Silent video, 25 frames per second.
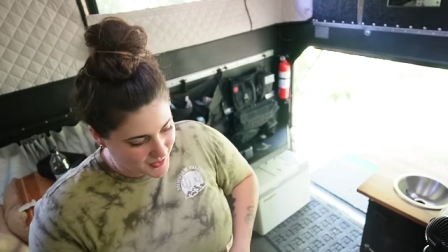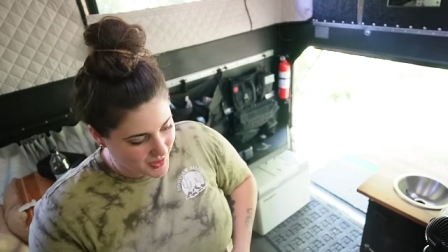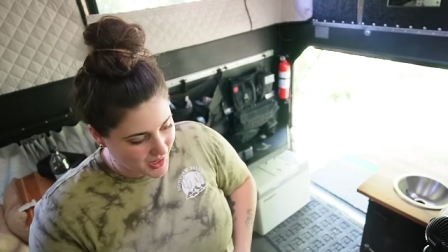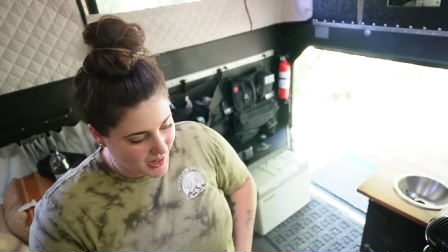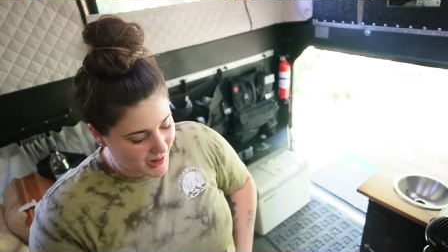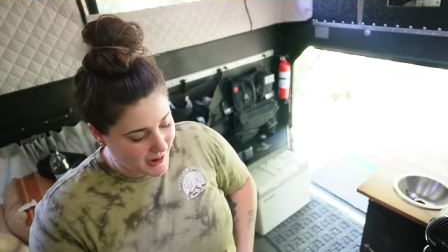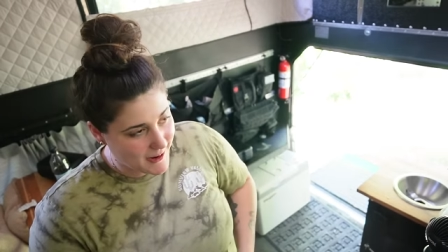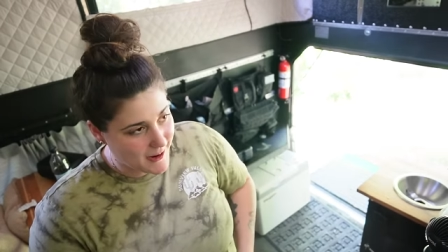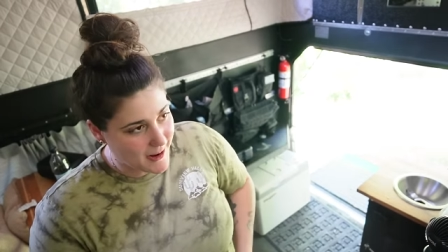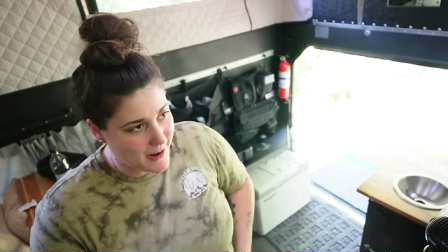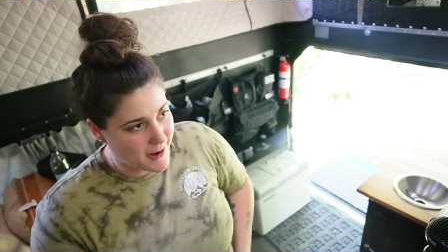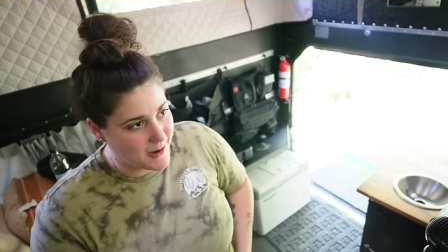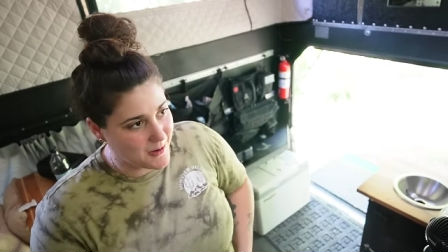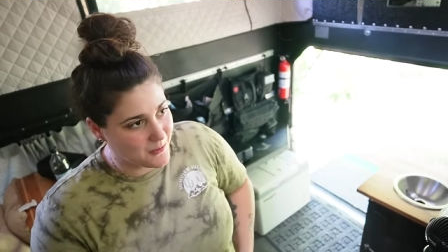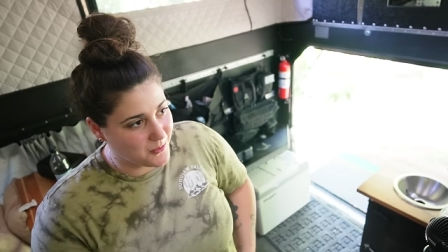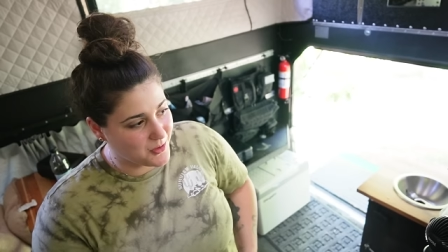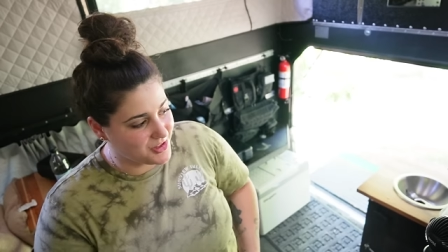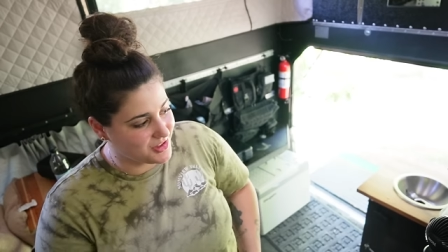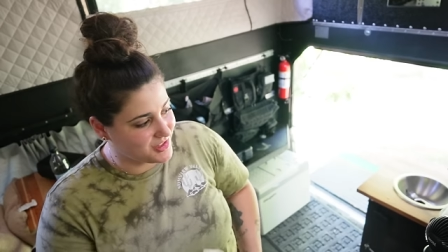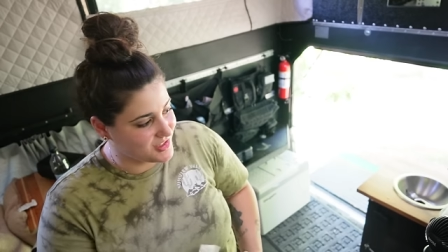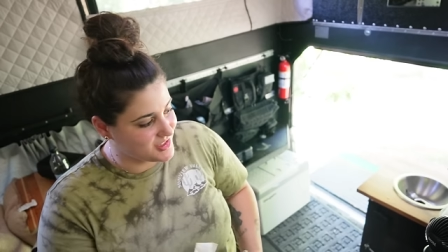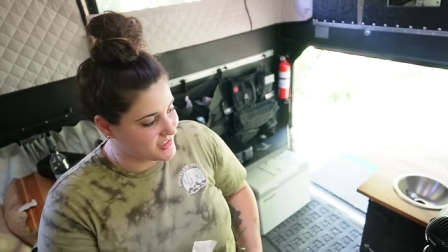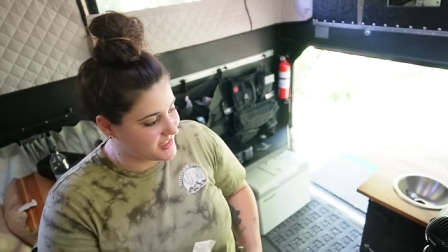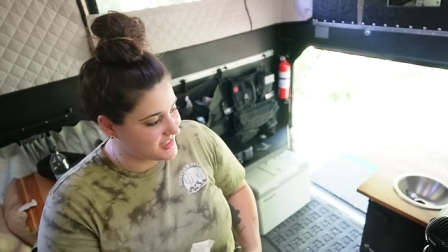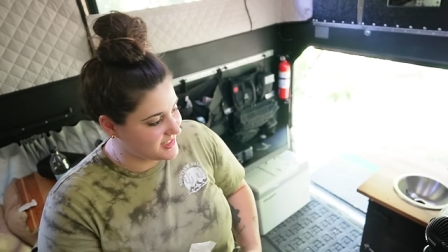
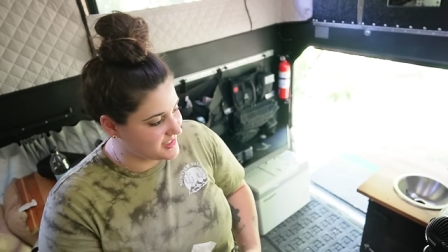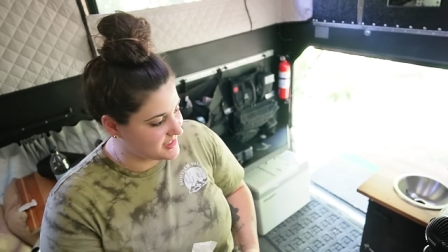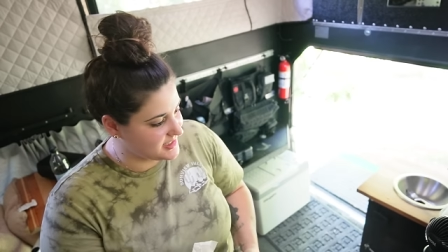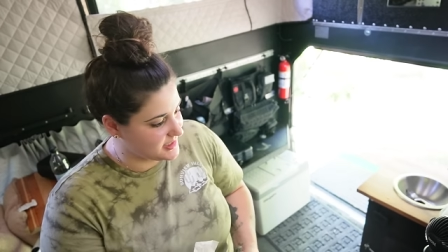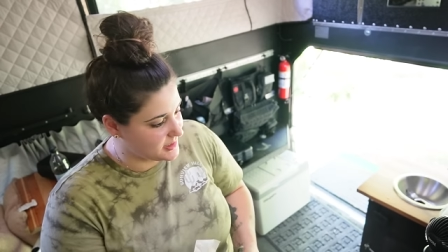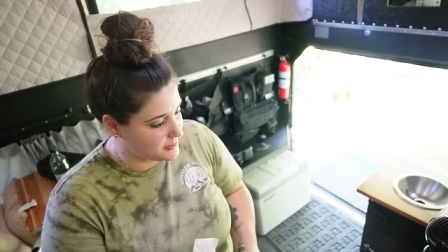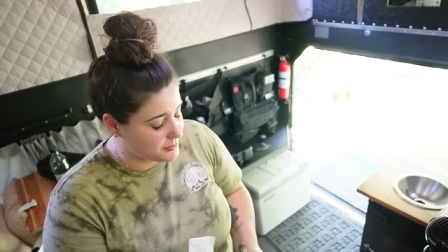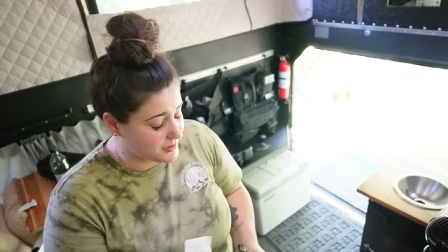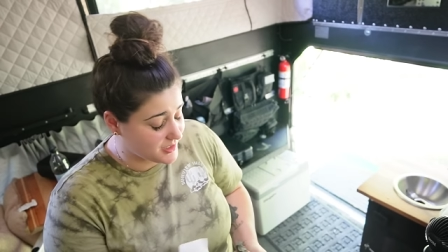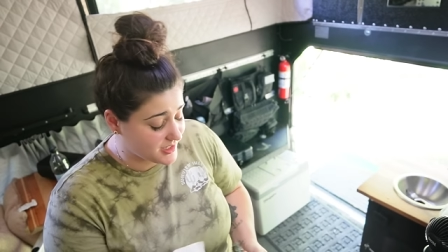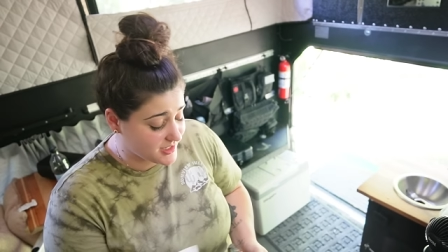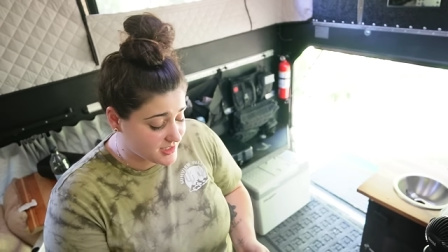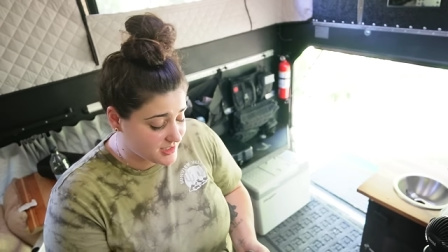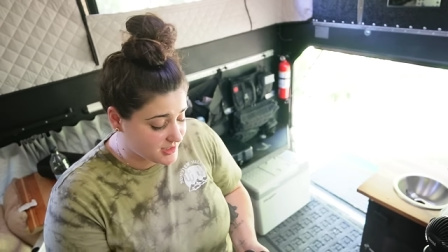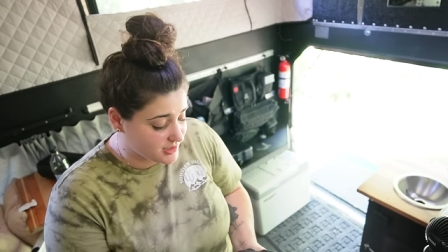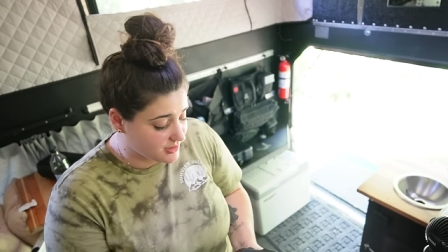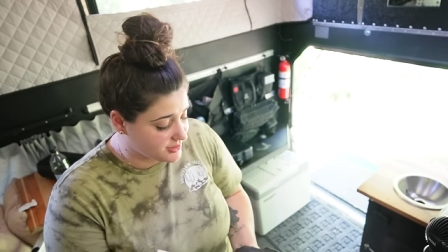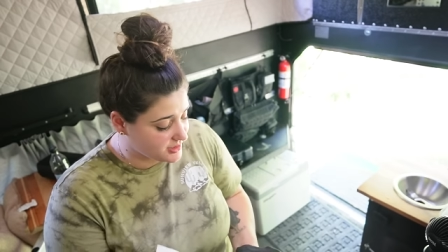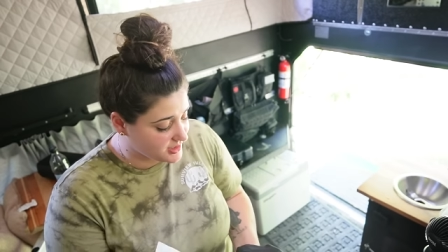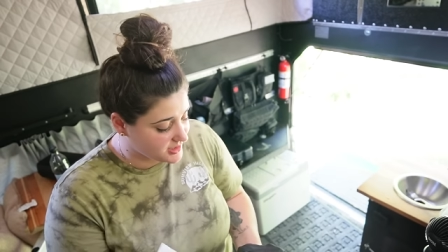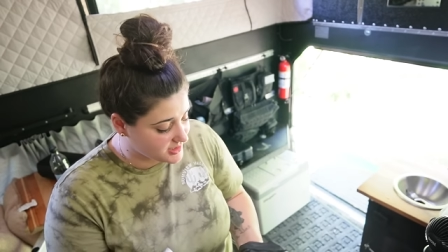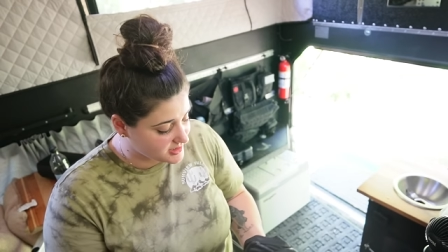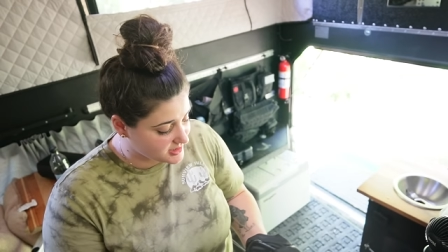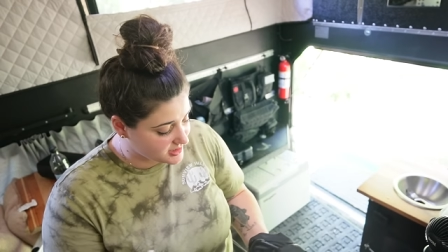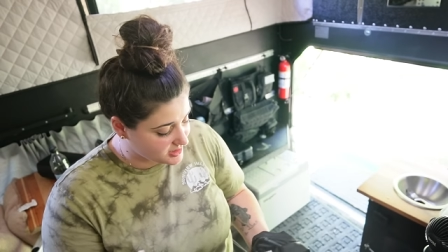with this idea, but I still
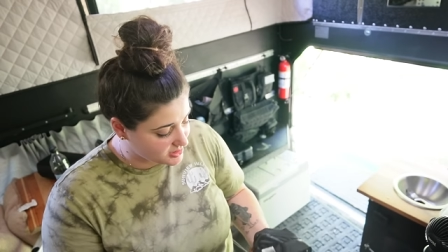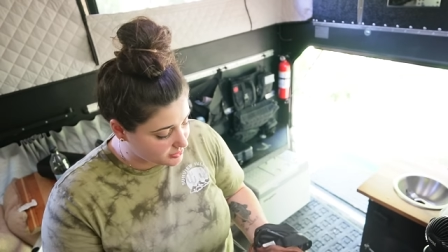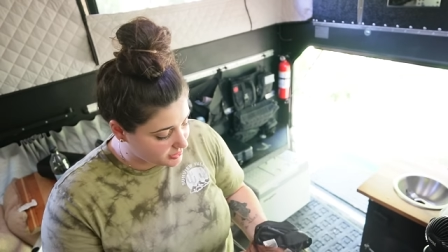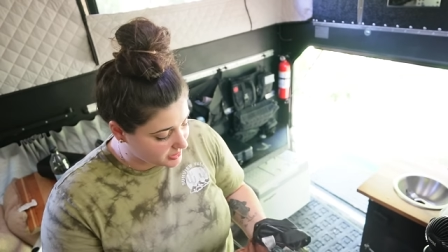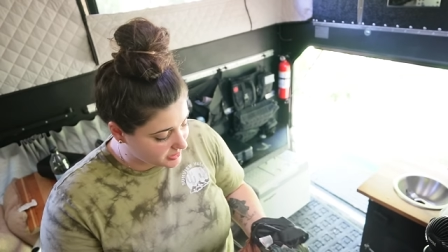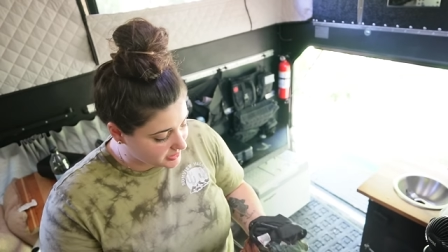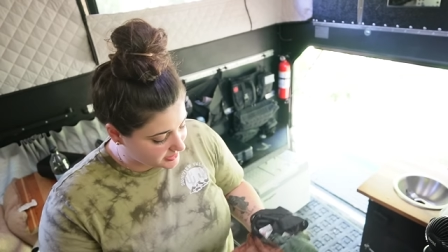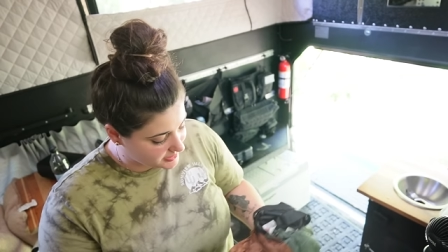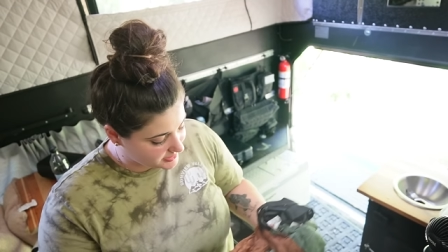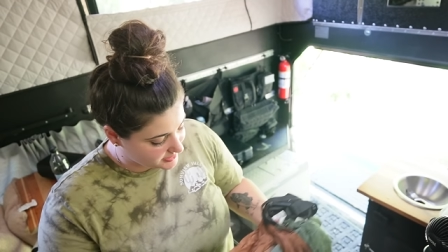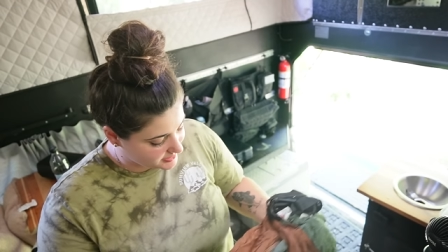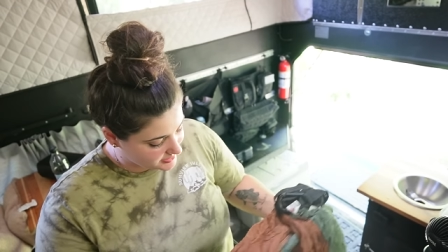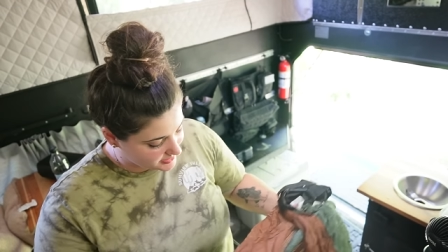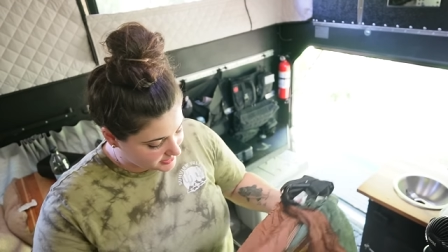think it's gonna work.